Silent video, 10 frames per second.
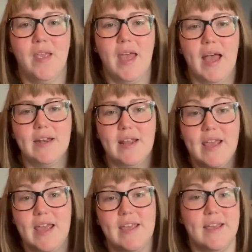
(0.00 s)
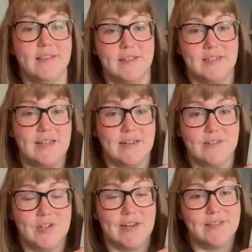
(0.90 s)
and he is the detective
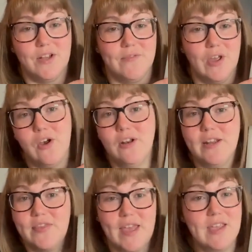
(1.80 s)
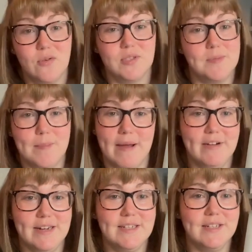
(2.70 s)
trying to solve it, only they used to be
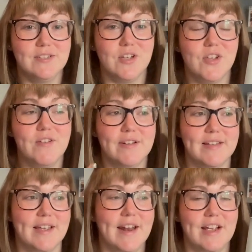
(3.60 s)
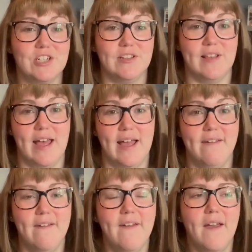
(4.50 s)
married. So there is a connection there.
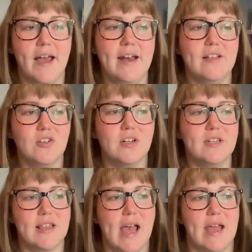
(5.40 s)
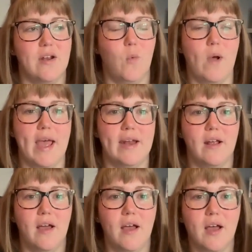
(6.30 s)
And it is only then when
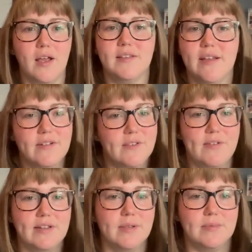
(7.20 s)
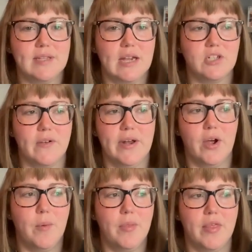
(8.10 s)
a series of victims start showing
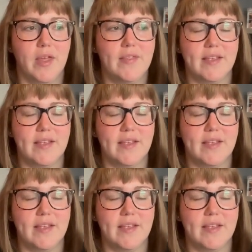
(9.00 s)
up that they